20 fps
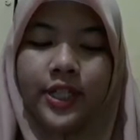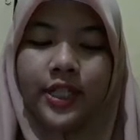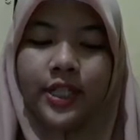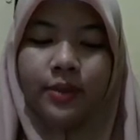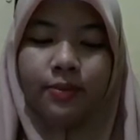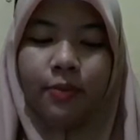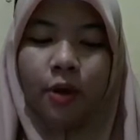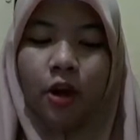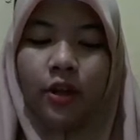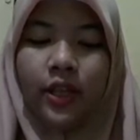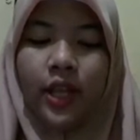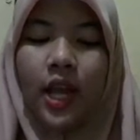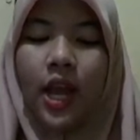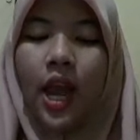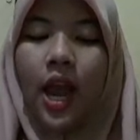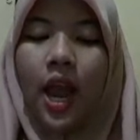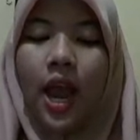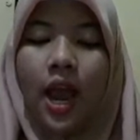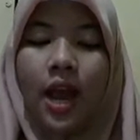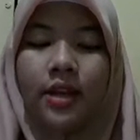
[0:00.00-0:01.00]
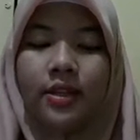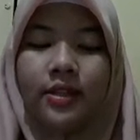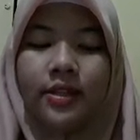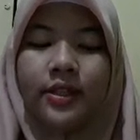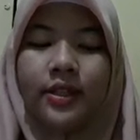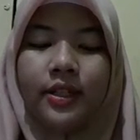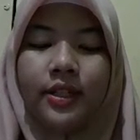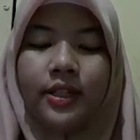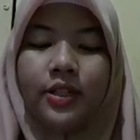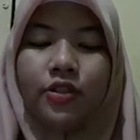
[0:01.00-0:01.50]
is about
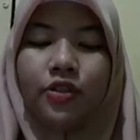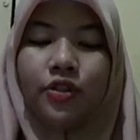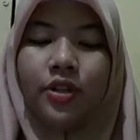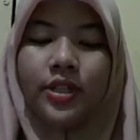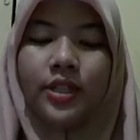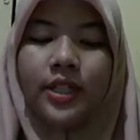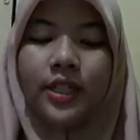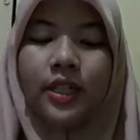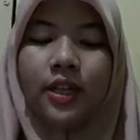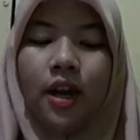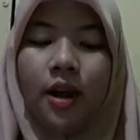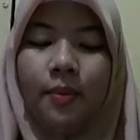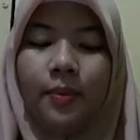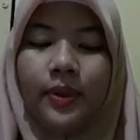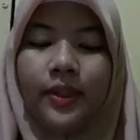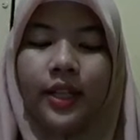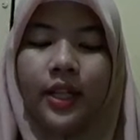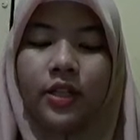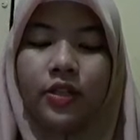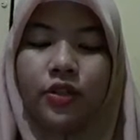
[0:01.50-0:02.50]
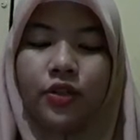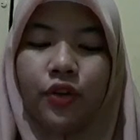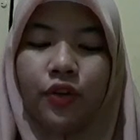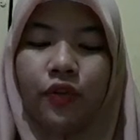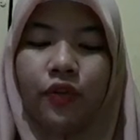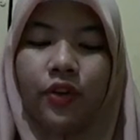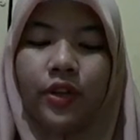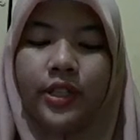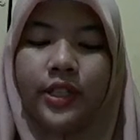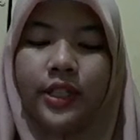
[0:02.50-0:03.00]
engaging literacy competence
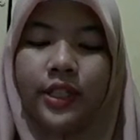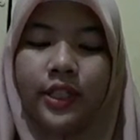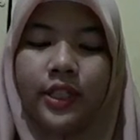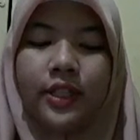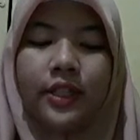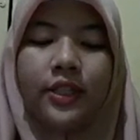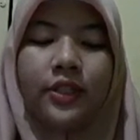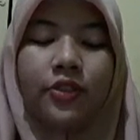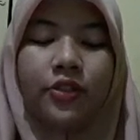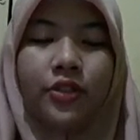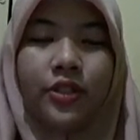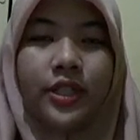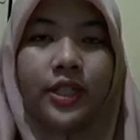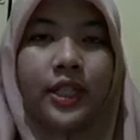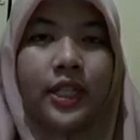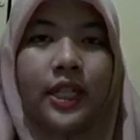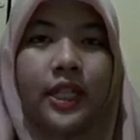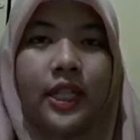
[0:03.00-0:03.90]
through critical literacy